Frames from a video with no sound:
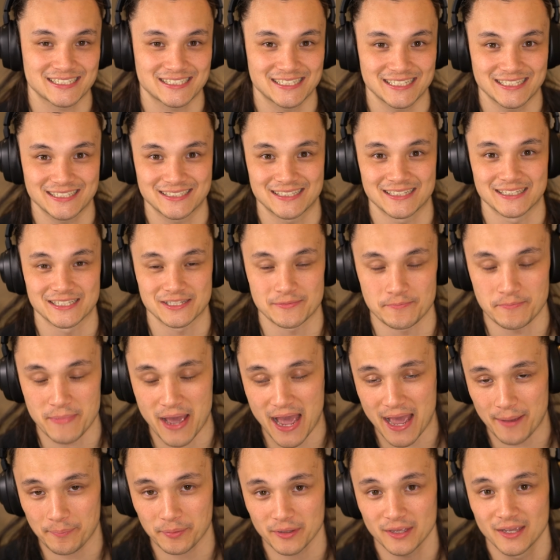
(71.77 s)
season's
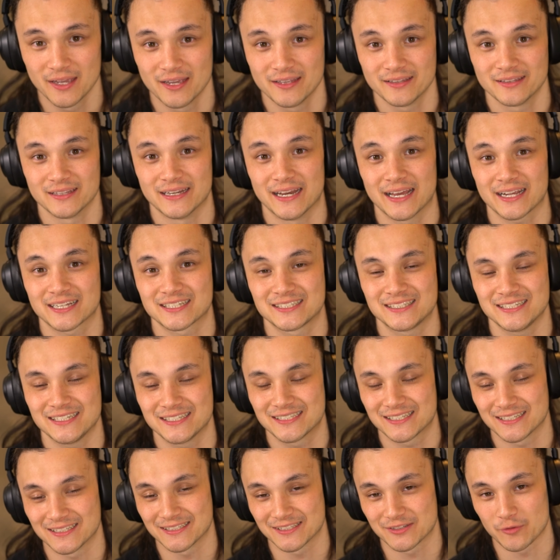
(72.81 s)
map, the next
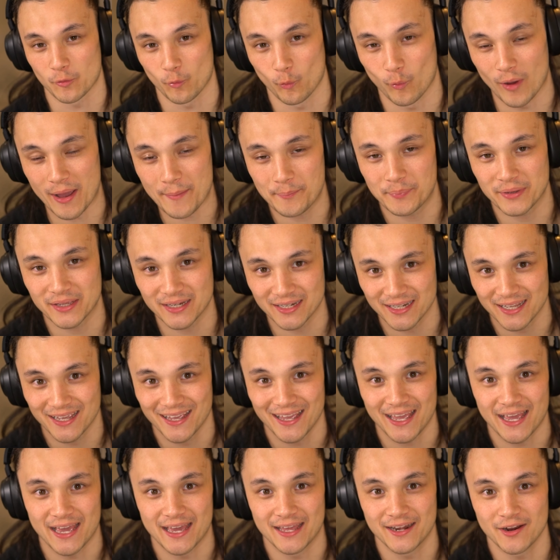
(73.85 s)
season's weapon,
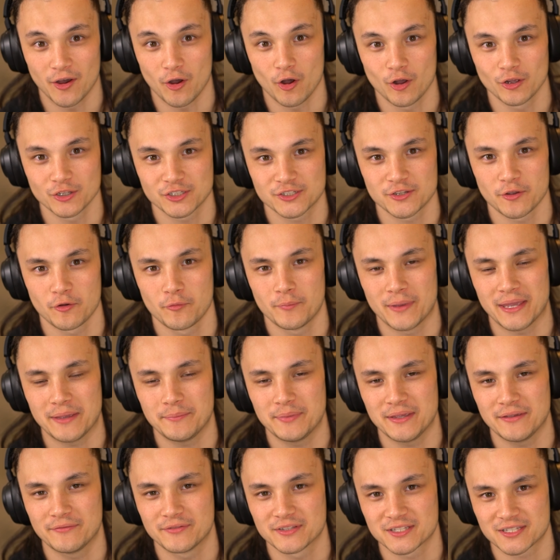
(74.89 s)
and also
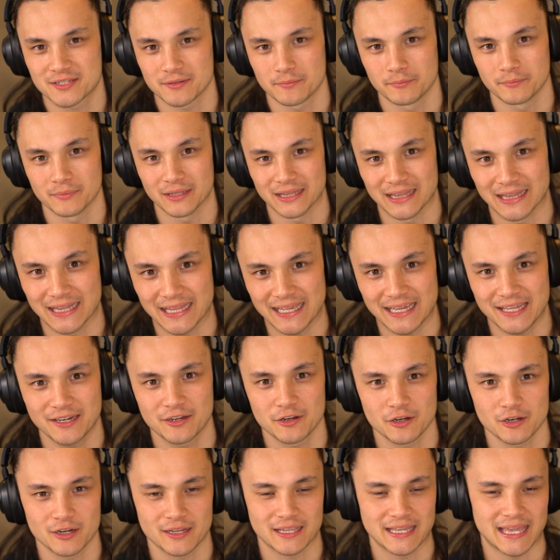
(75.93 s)
maybe even some
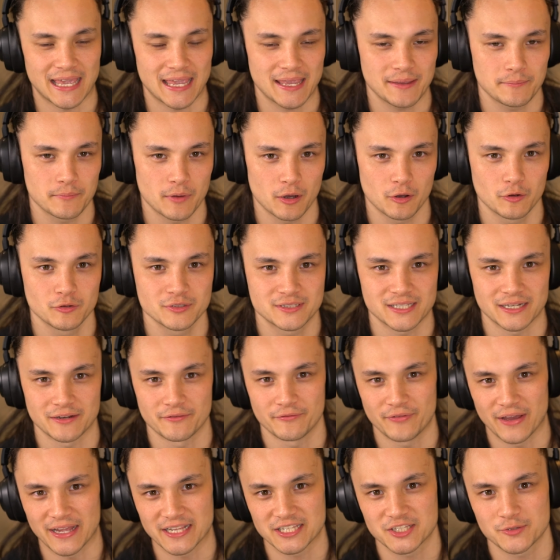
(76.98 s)
later game modes and
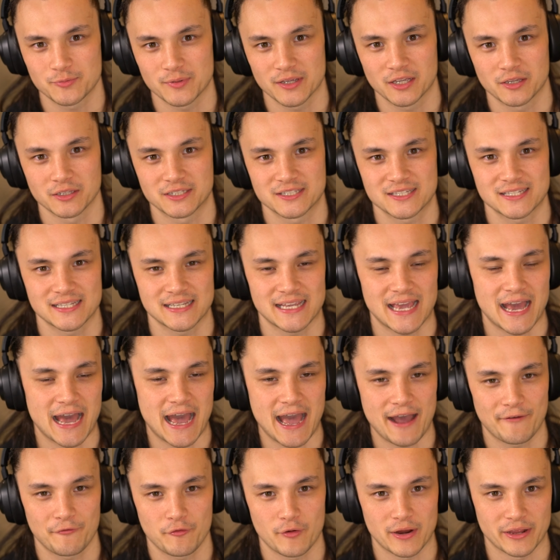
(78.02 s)
events we could see
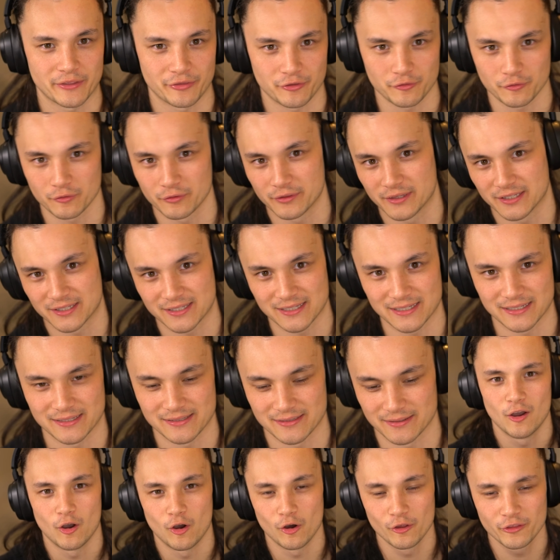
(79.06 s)
halfway through the
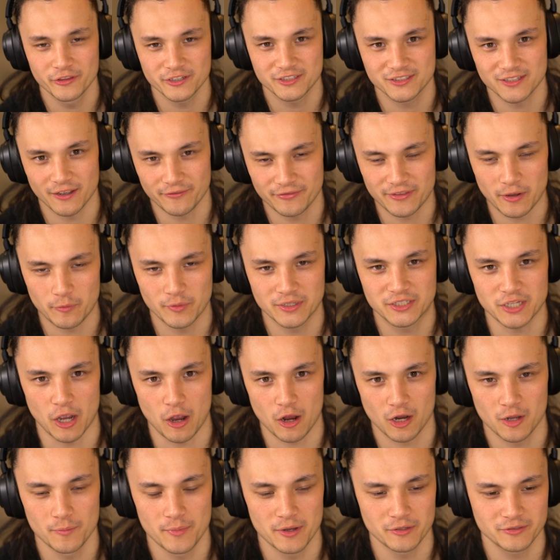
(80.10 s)
season. All the stuff that we
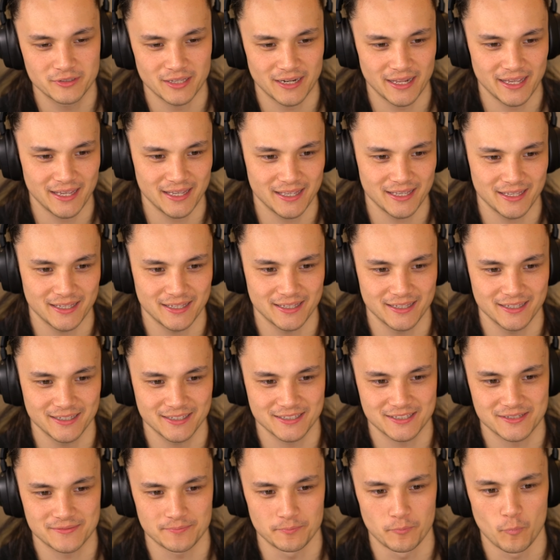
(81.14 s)
talk about today
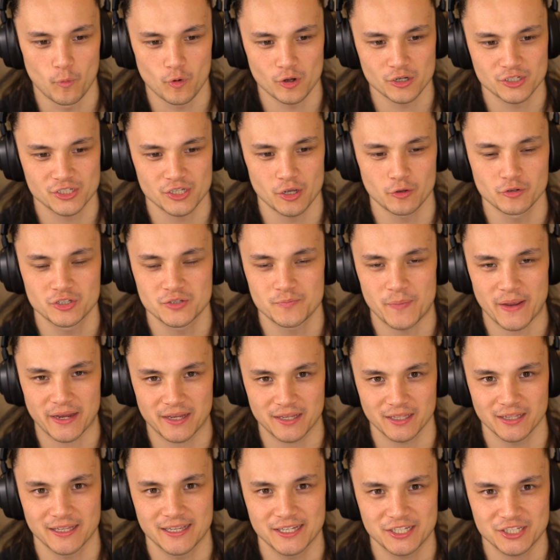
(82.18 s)
is more so
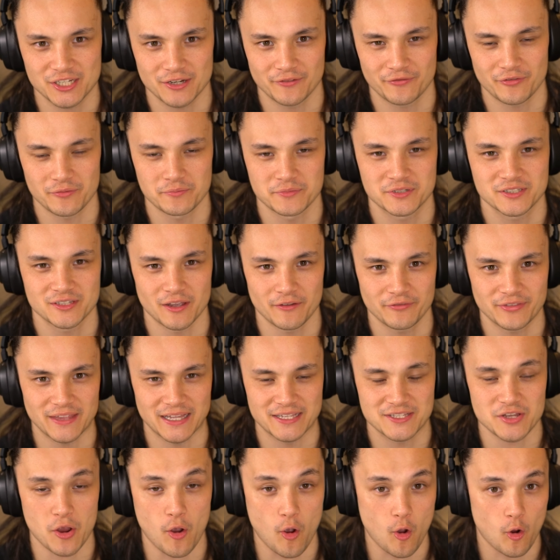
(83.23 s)
speculation from stuff
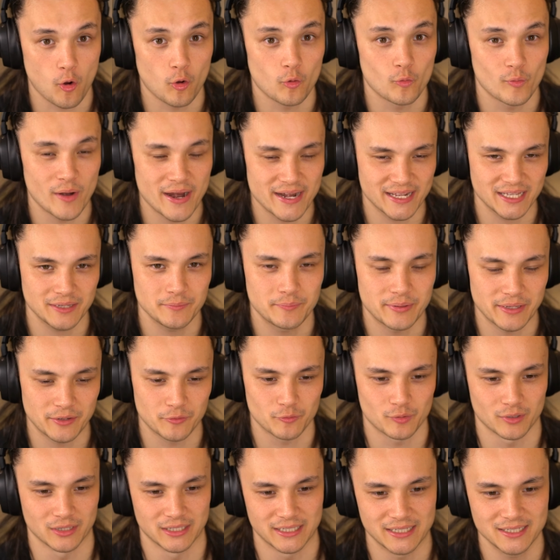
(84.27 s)
that's already been
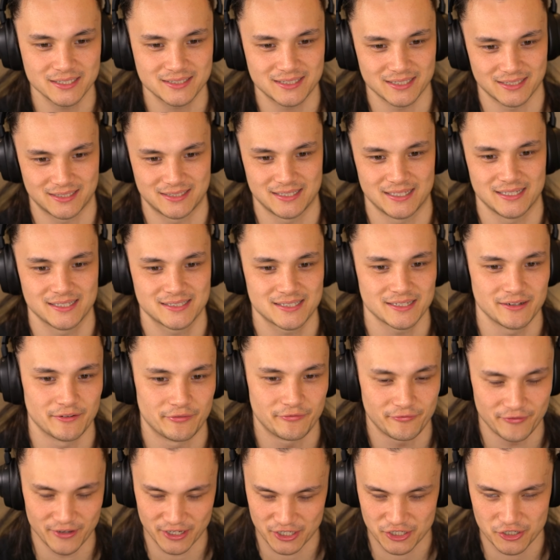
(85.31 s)
released. This isn't
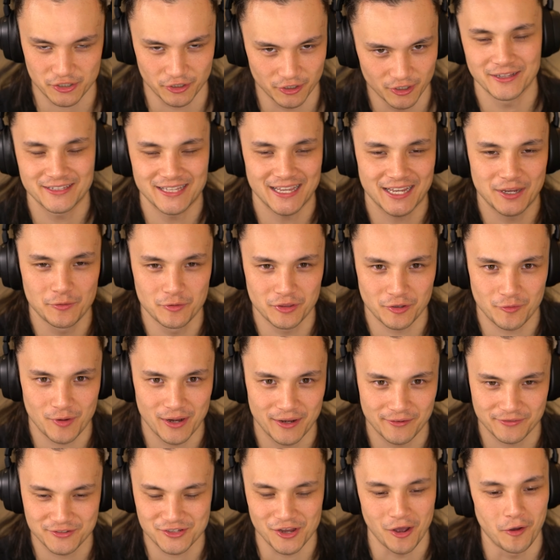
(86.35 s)
official. Take it with a
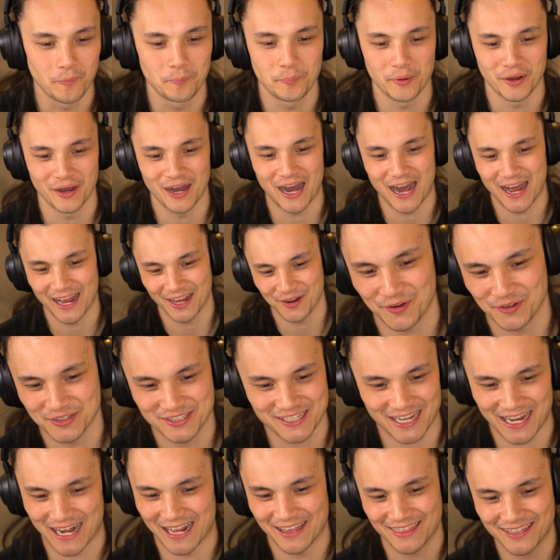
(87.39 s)
grain of salt, but once
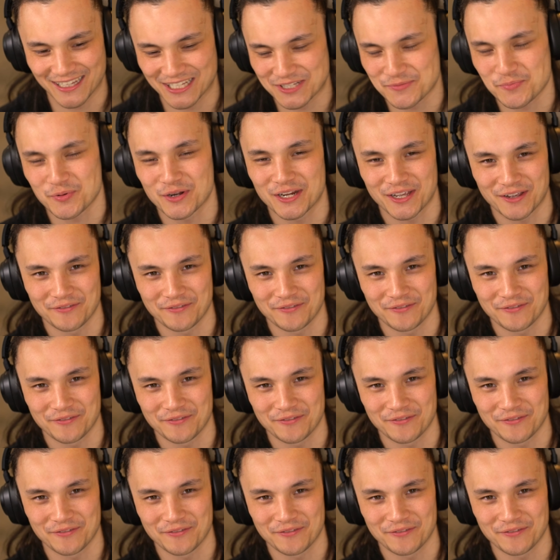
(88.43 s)
again, I think it's pretty